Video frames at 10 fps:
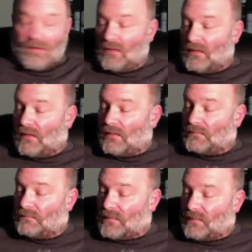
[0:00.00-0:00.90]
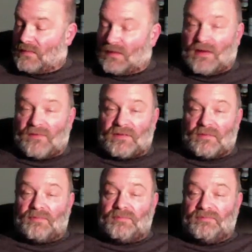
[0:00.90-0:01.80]
I'm gonna have to
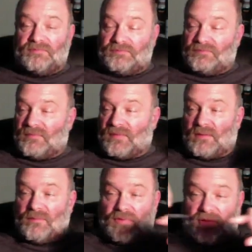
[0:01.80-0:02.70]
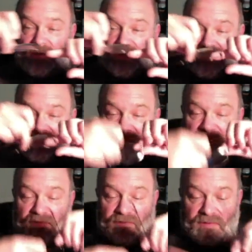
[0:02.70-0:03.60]
pull out
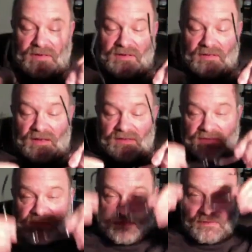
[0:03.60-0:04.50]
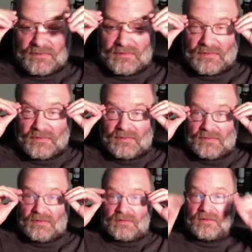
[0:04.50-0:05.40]
the reading glasses,
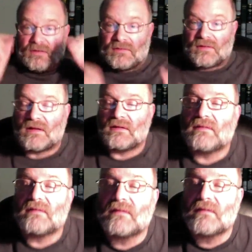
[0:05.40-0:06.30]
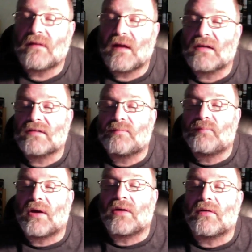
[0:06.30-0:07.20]
and that's
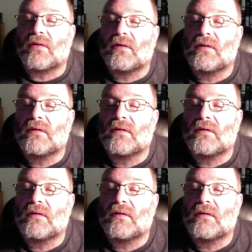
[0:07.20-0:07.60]
better.